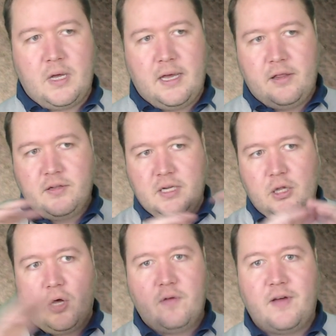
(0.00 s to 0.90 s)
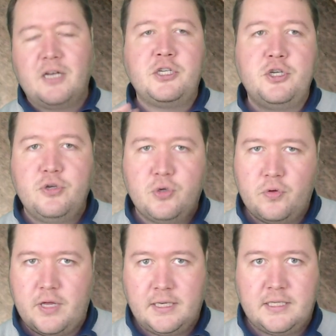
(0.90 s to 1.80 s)
there's a lot of unusual
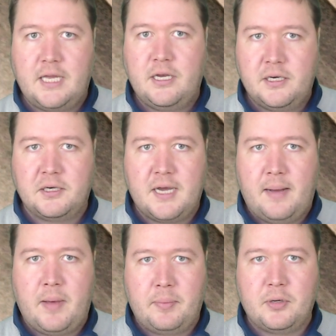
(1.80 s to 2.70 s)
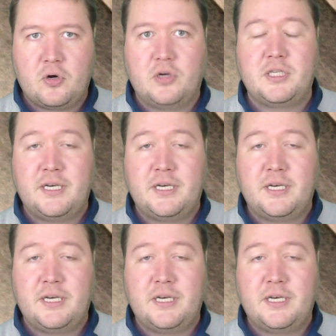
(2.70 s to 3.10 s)
things that you can come up across,